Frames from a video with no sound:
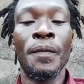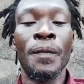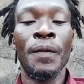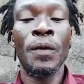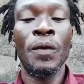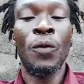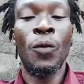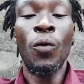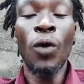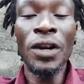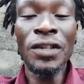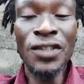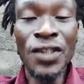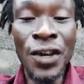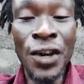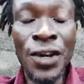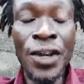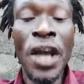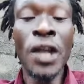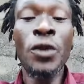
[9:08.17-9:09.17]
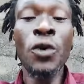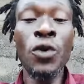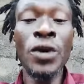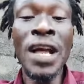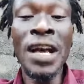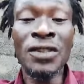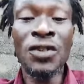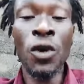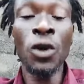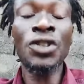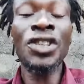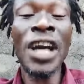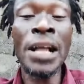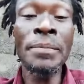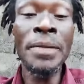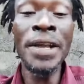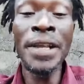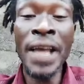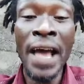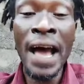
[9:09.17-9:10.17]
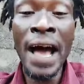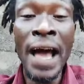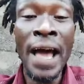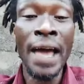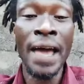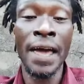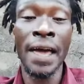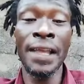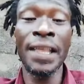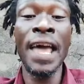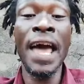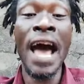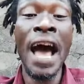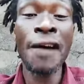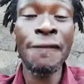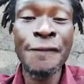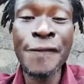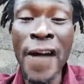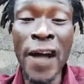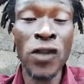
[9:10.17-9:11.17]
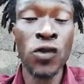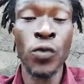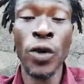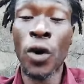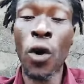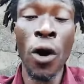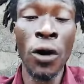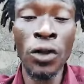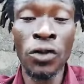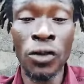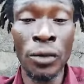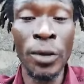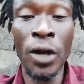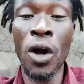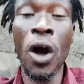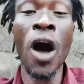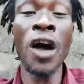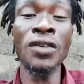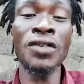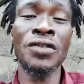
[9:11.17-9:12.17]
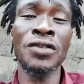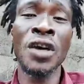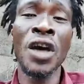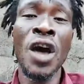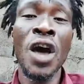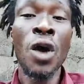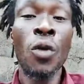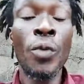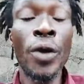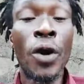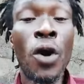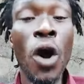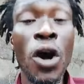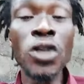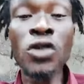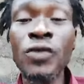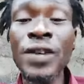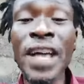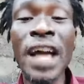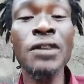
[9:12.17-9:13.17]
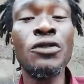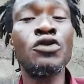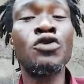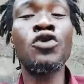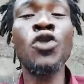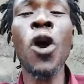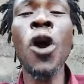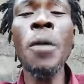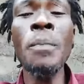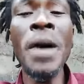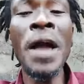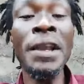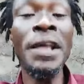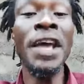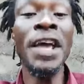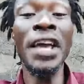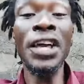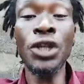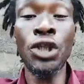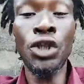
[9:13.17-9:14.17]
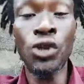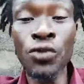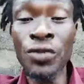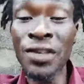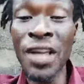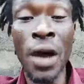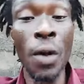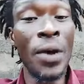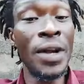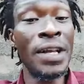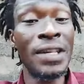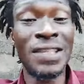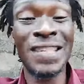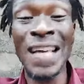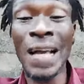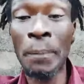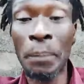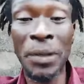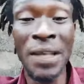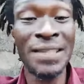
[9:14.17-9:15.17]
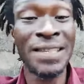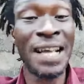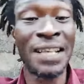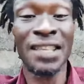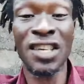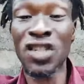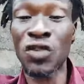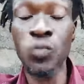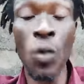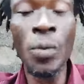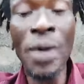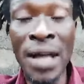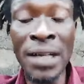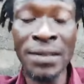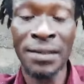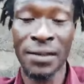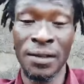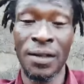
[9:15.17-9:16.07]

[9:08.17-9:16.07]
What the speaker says: What do they do now? Social media, it affects the country because the country get so many issues now where they take place at this moment.